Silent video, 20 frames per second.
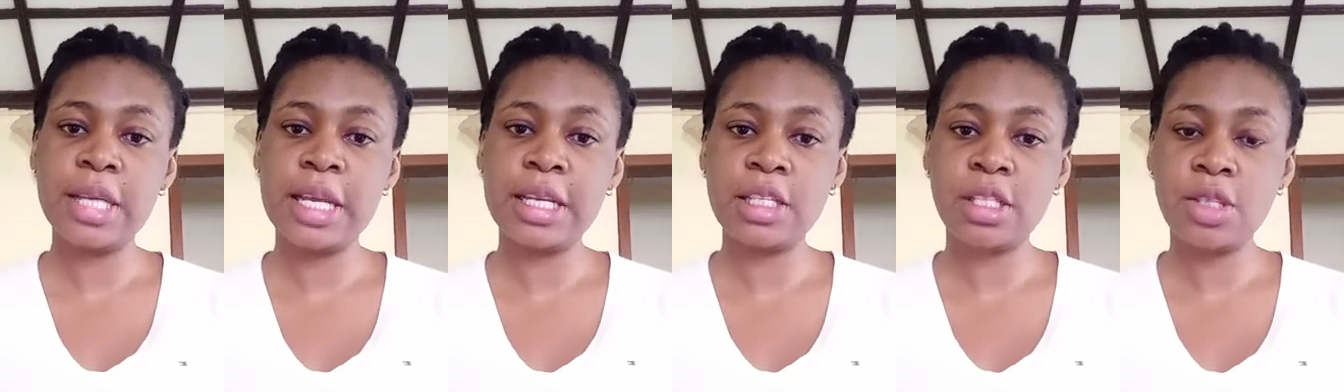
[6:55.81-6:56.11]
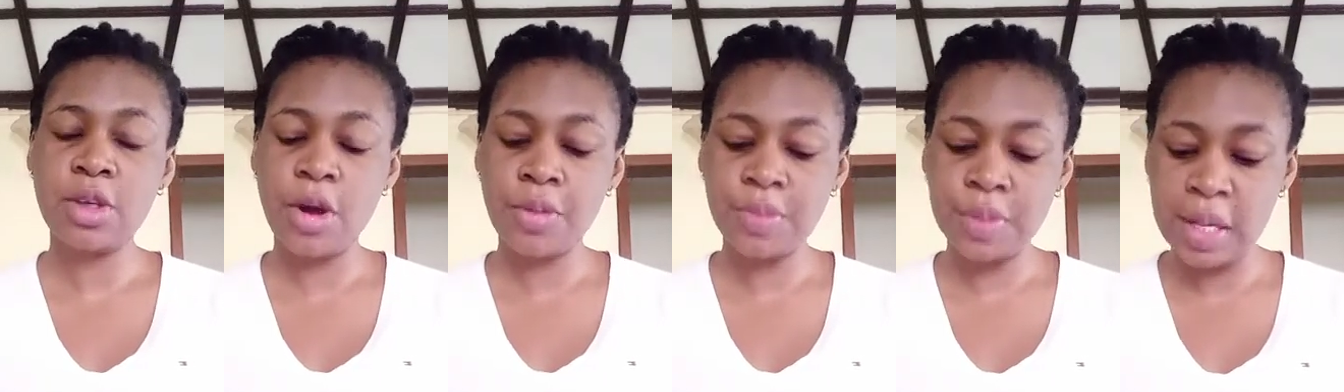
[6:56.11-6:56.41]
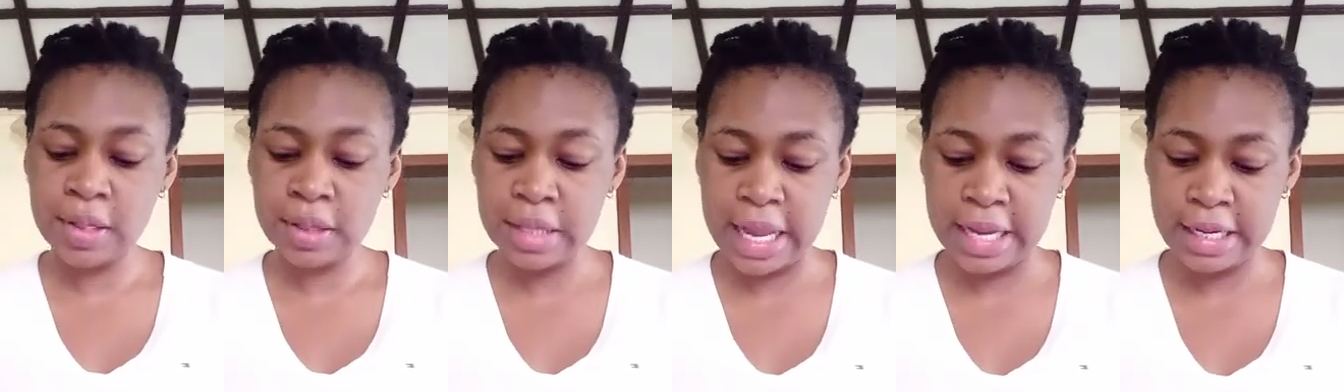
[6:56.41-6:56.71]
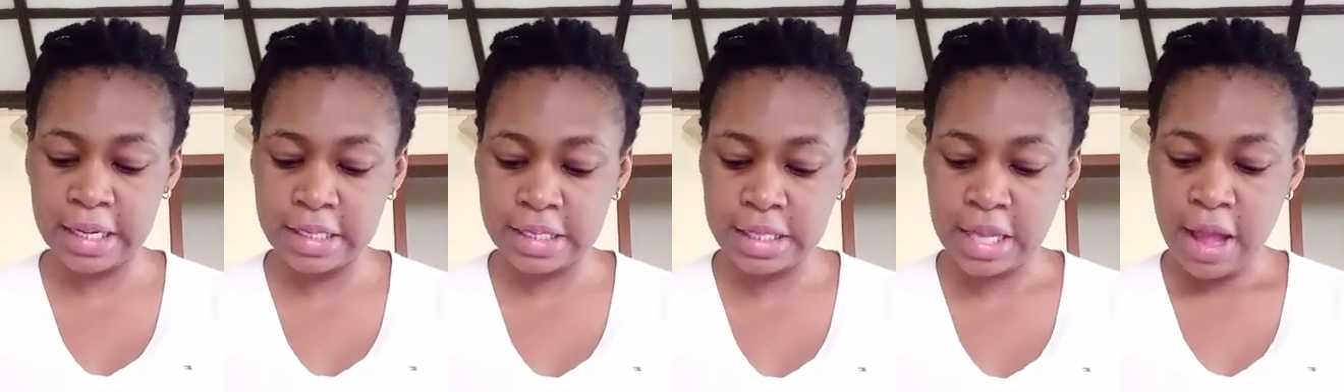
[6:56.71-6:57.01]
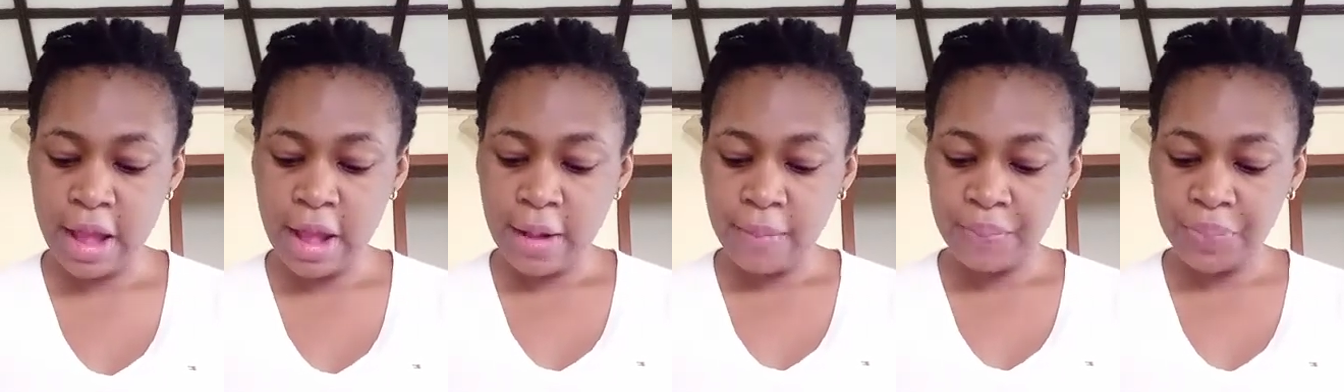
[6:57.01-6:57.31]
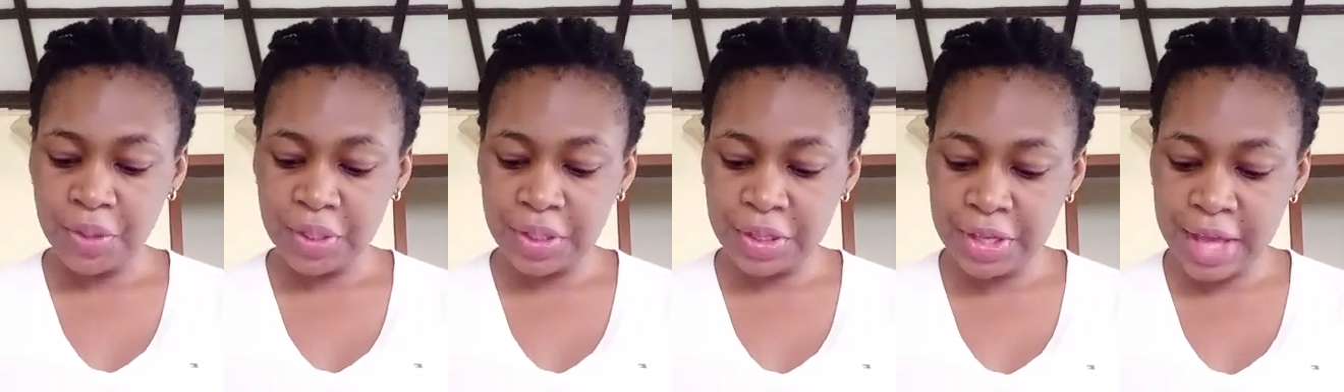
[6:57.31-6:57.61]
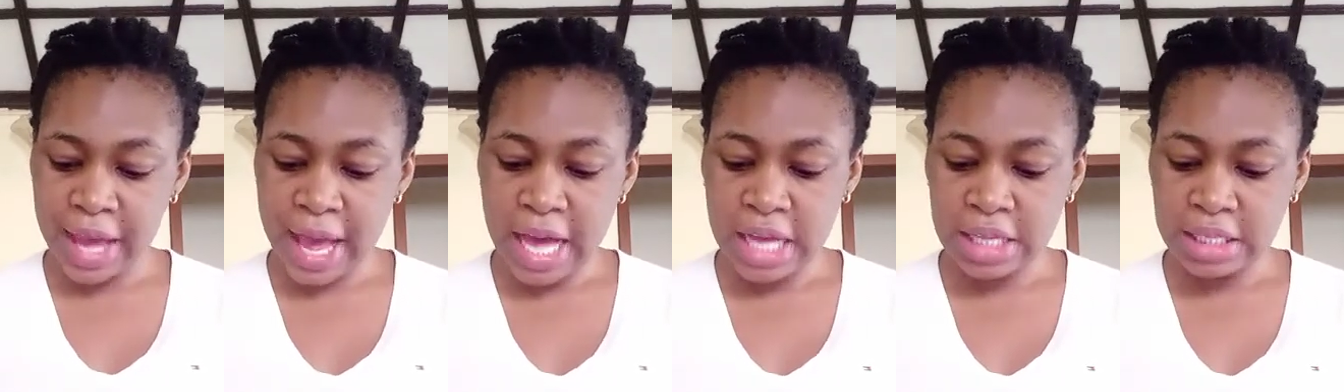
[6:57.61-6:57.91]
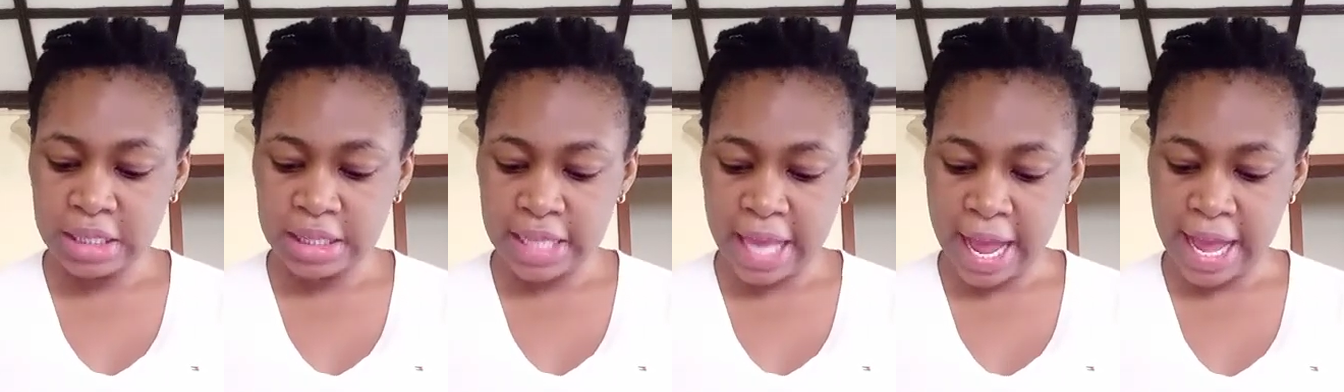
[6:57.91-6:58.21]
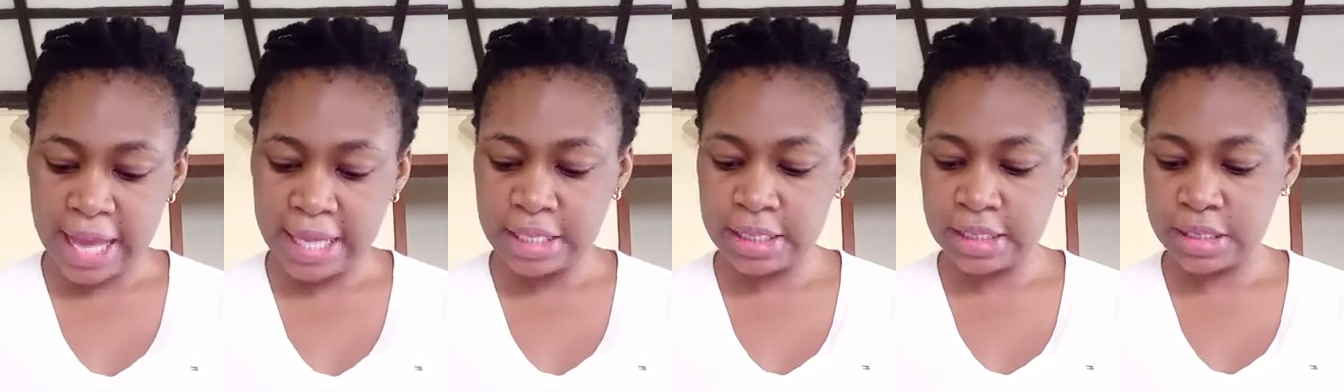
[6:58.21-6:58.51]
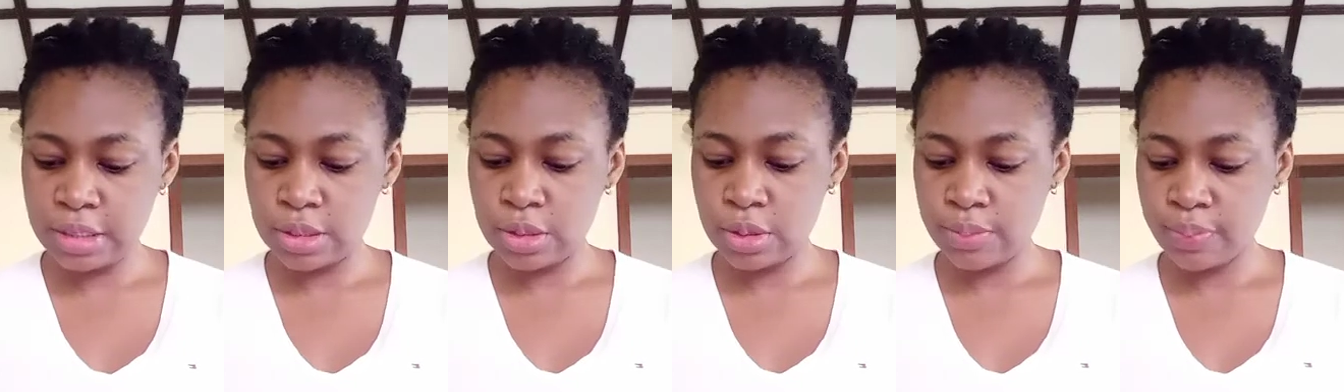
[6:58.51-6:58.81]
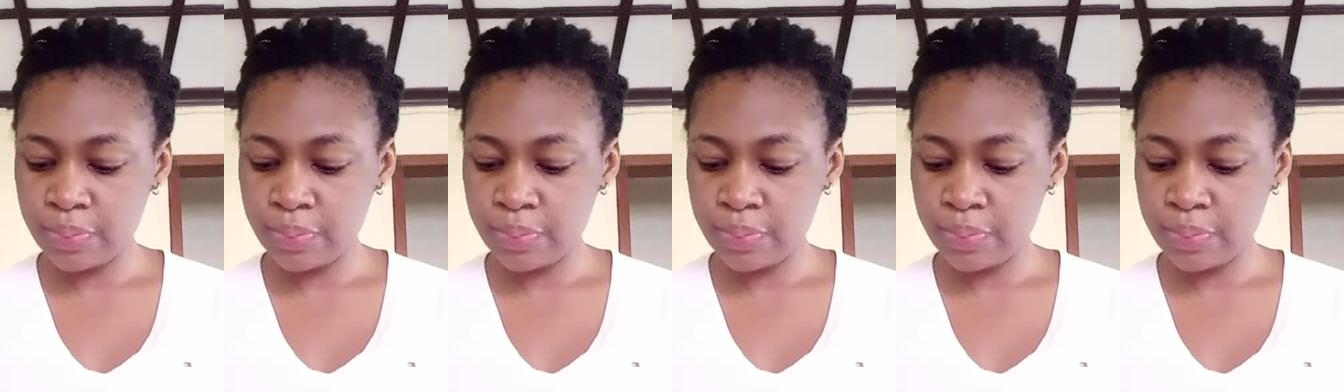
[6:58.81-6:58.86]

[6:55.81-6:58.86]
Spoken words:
and it comes out like this: the girl likes